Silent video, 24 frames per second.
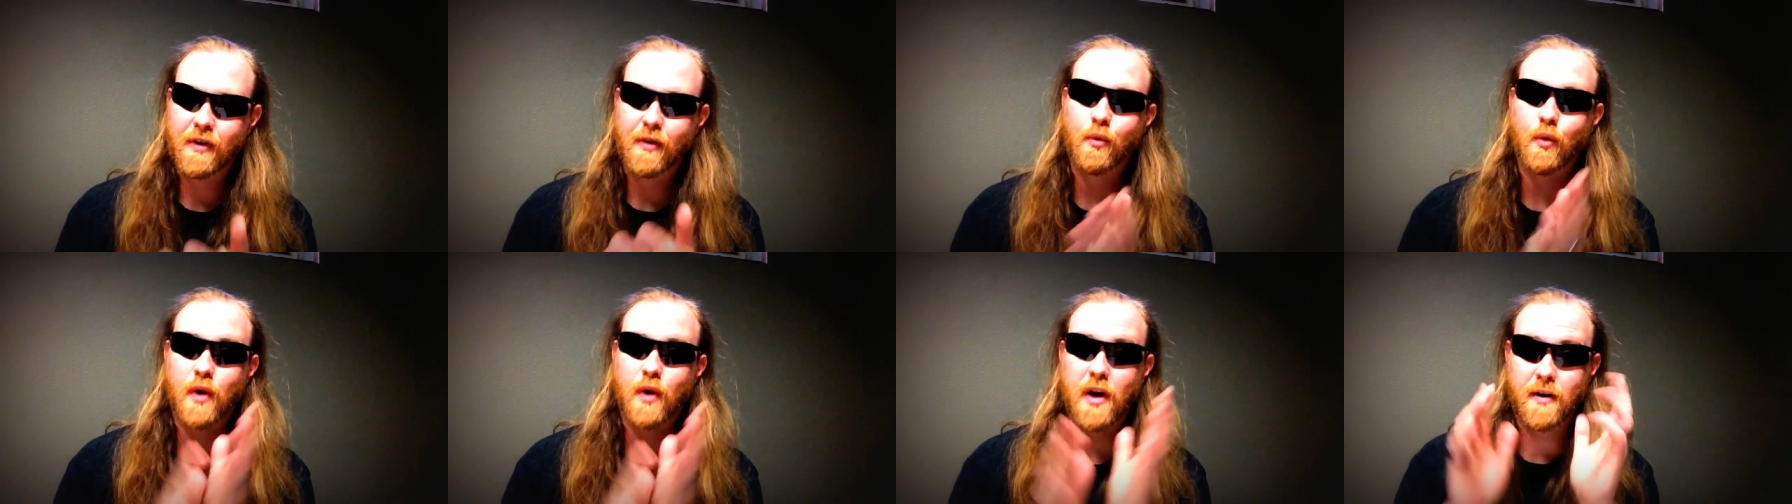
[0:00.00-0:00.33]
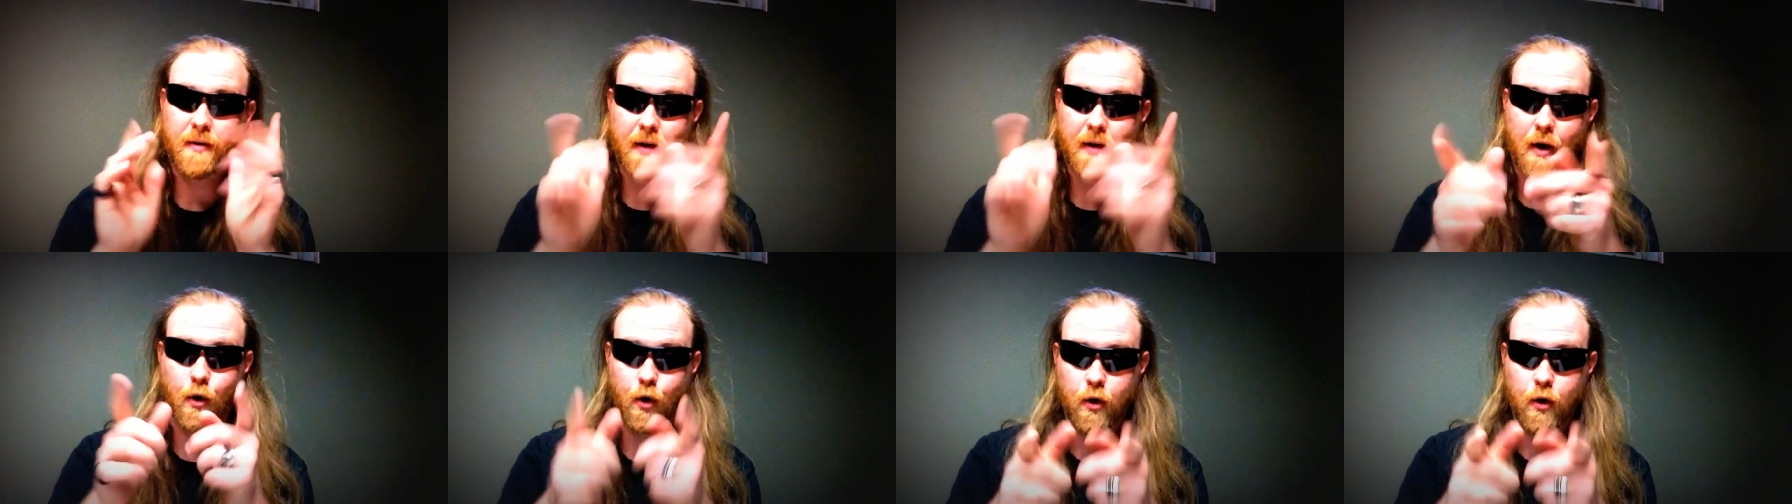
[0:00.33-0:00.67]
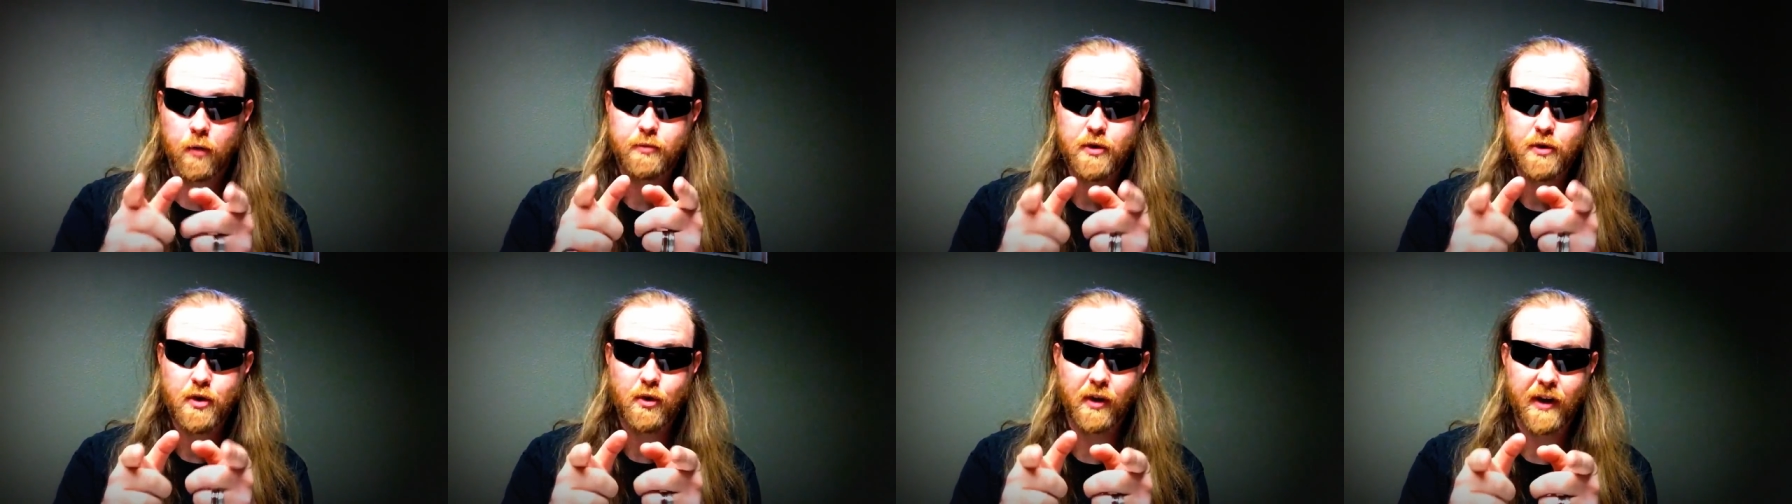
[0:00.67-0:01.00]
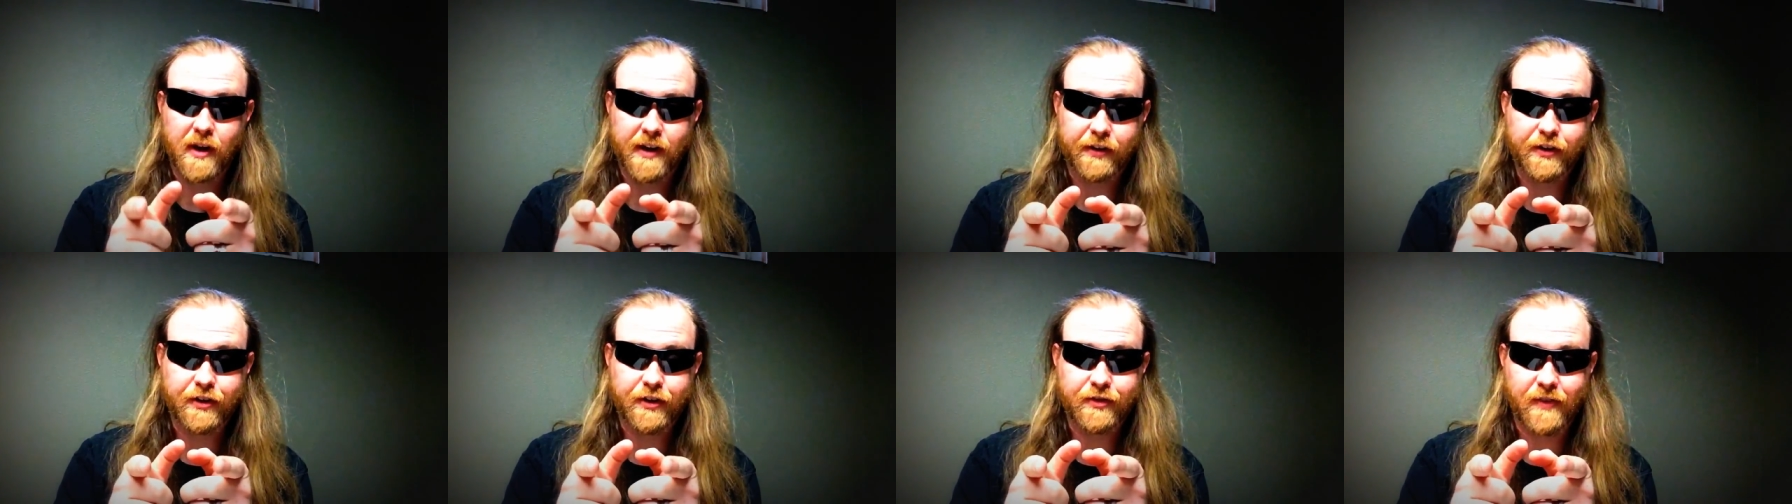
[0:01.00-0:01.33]
Well, I hope you
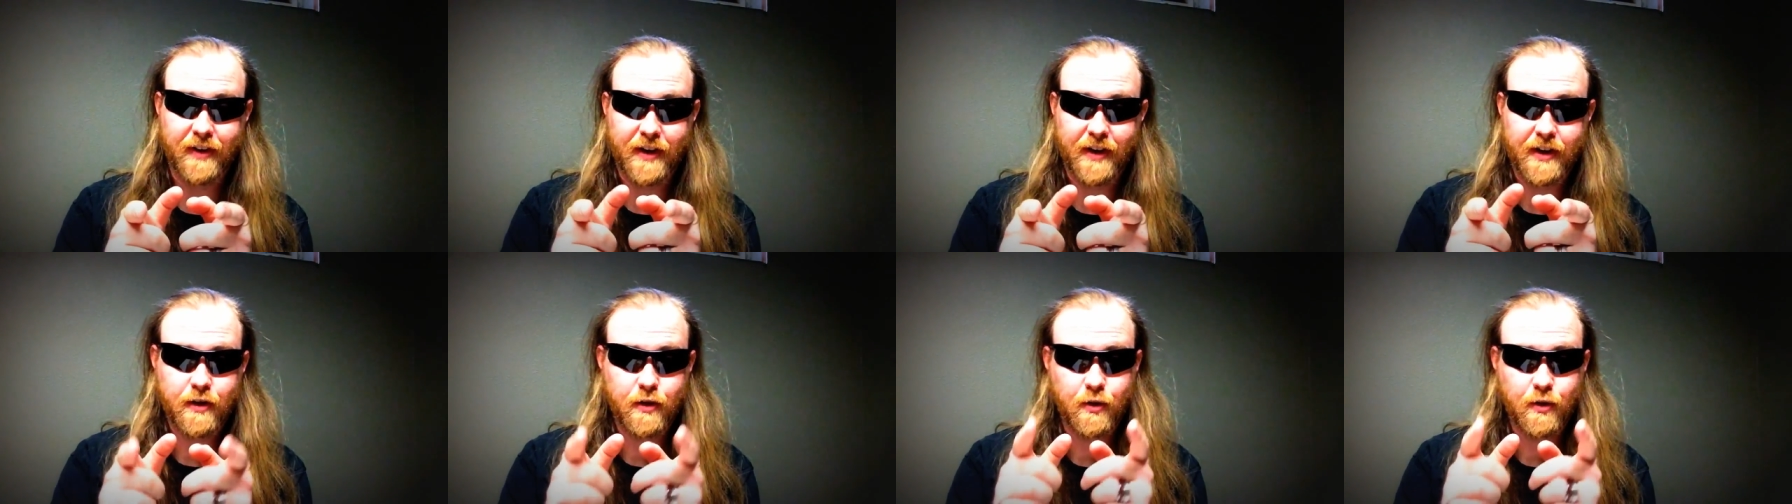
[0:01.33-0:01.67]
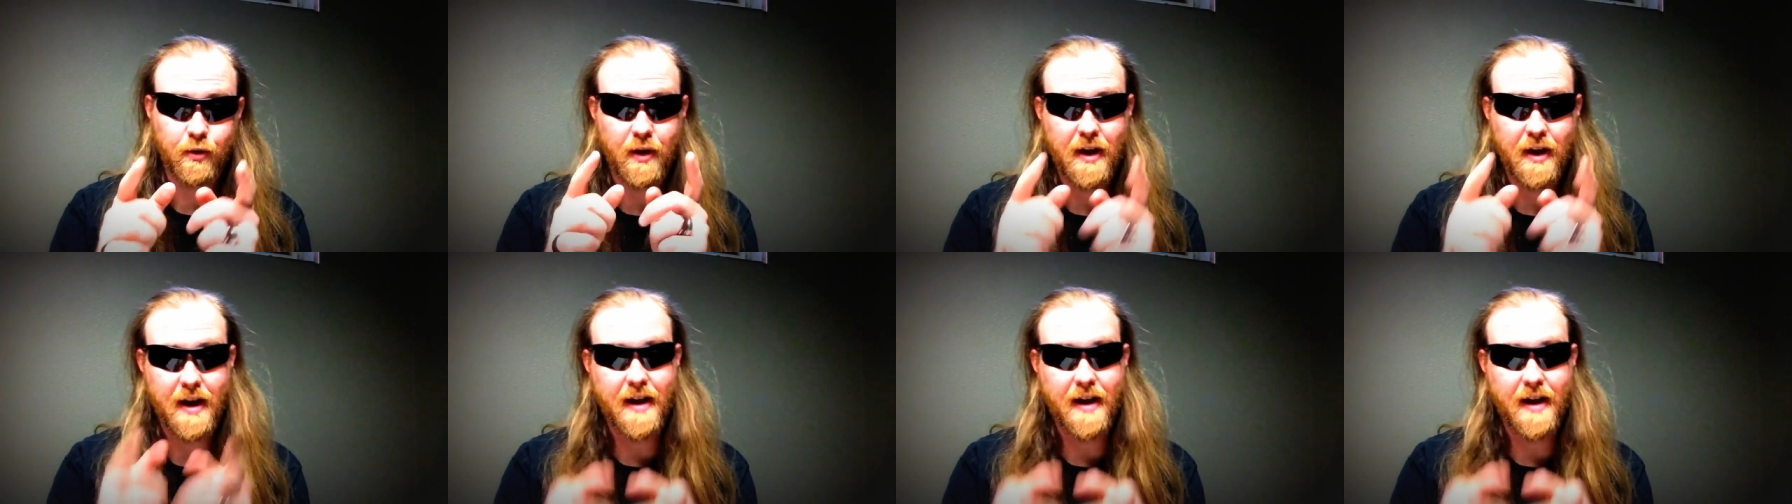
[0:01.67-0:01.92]
like this video,